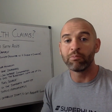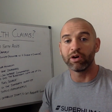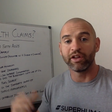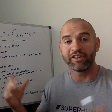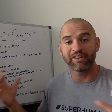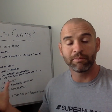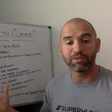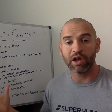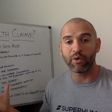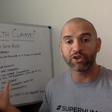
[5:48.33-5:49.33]
but
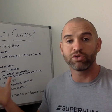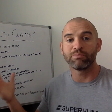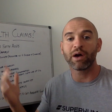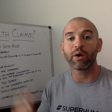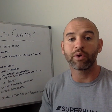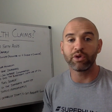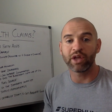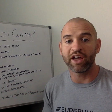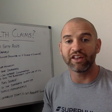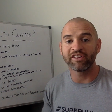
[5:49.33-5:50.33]
simply I want to empower you
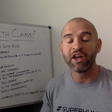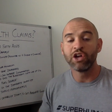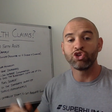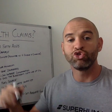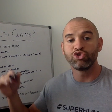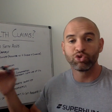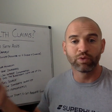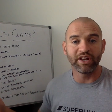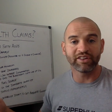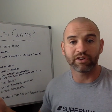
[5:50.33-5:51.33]
guys to do
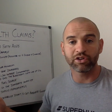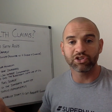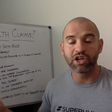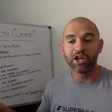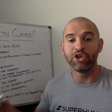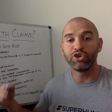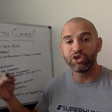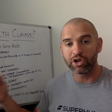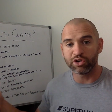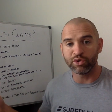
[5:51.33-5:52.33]
research do
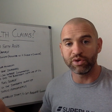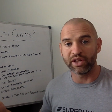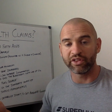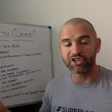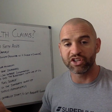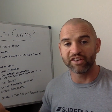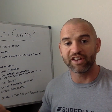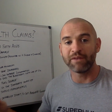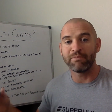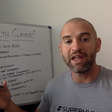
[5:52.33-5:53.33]
your due diligence
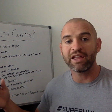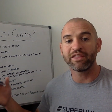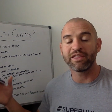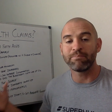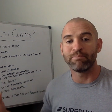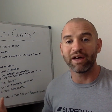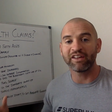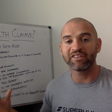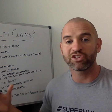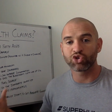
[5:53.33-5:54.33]
and make the
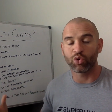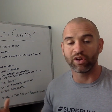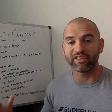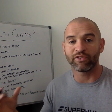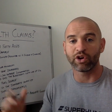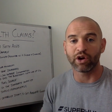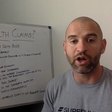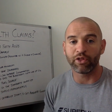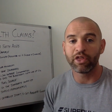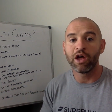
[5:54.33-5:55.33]
best choice for your health